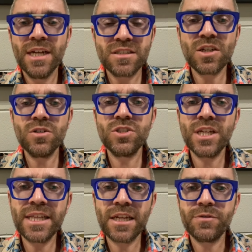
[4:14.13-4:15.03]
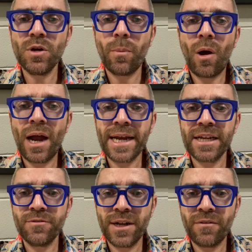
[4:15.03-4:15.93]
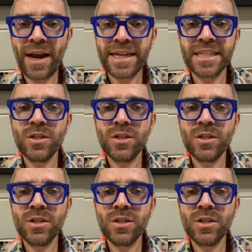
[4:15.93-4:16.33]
So generally, if you're buying and renovating,